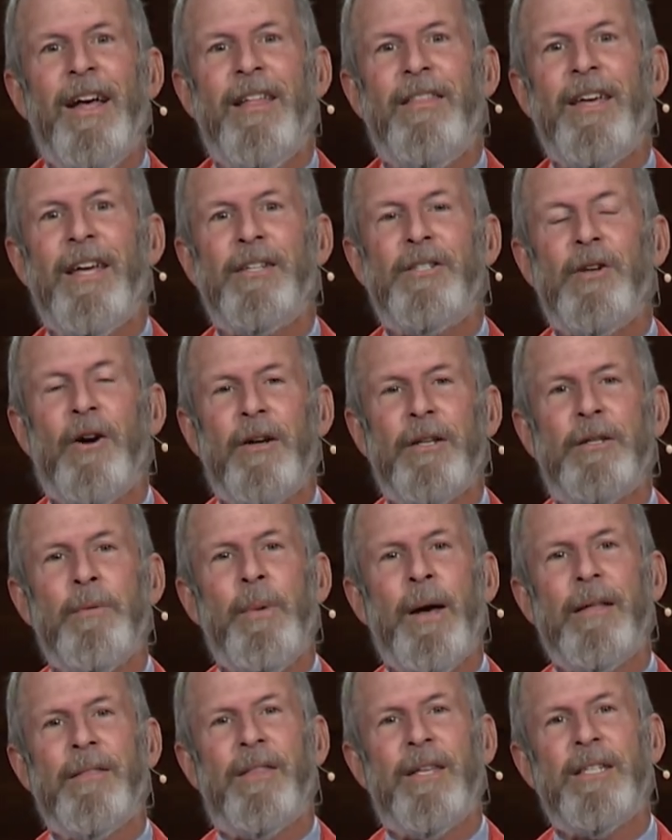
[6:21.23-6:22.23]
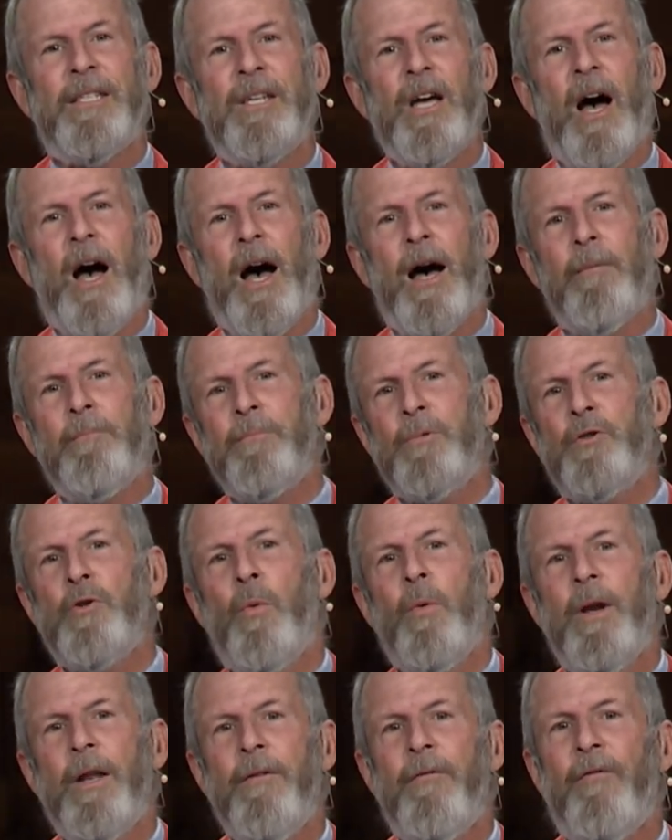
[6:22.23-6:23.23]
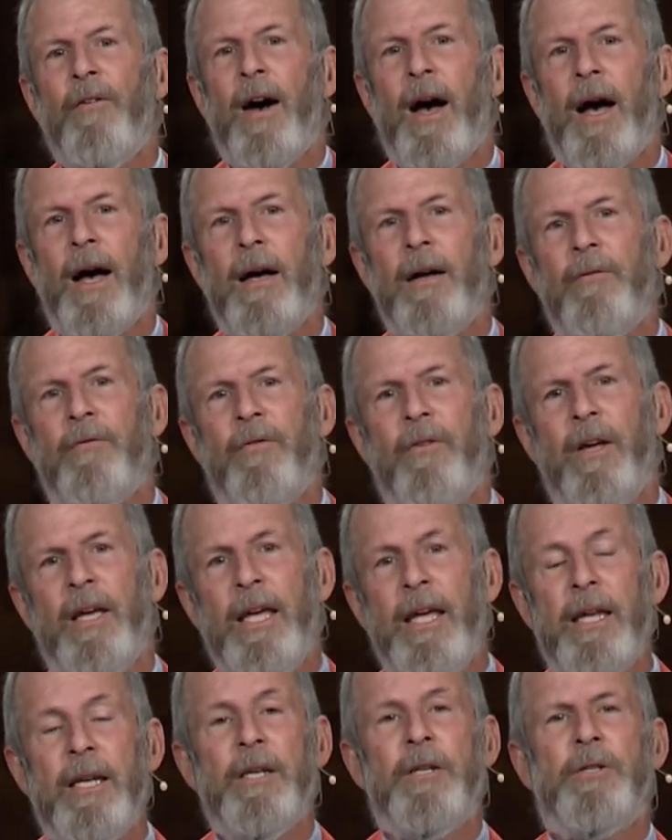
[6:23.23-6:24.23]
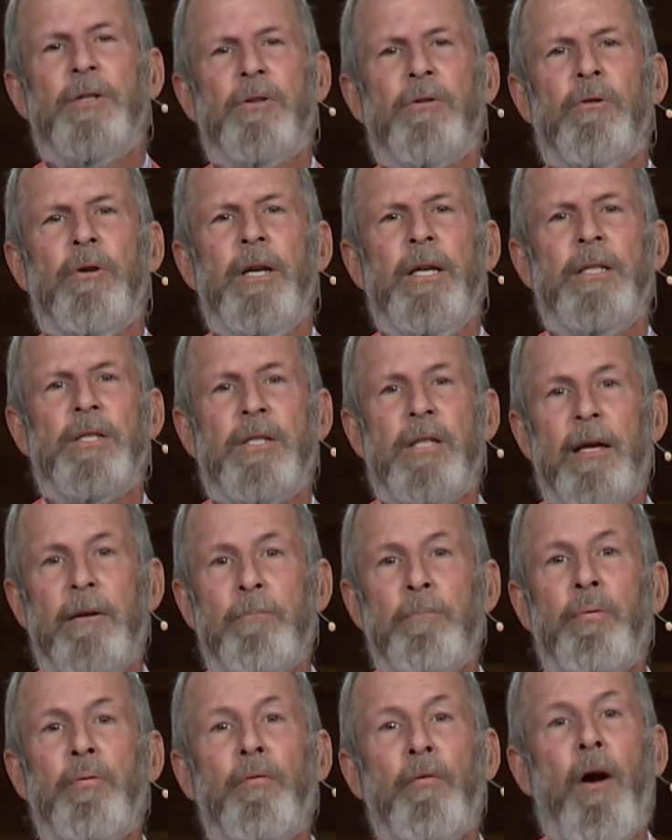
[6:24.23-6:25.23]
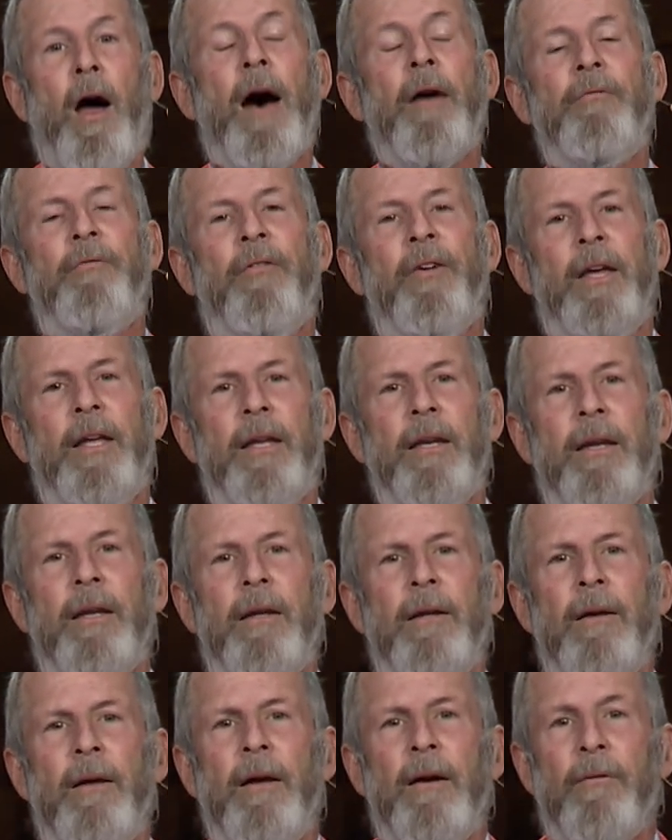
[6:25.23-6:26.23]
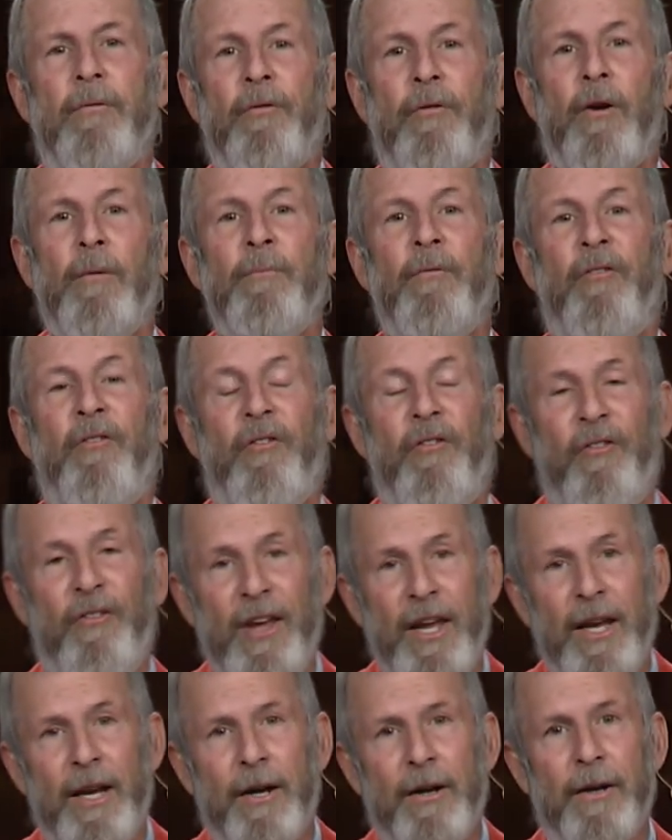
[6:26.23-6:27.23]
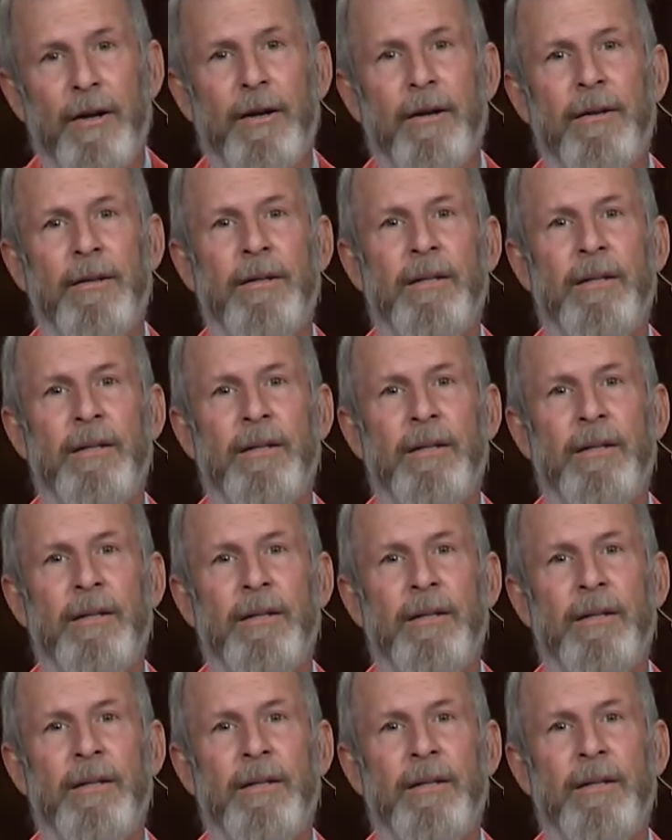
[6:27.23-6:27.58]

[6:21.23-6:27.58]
that talked about the top 25 industries that profit from fear.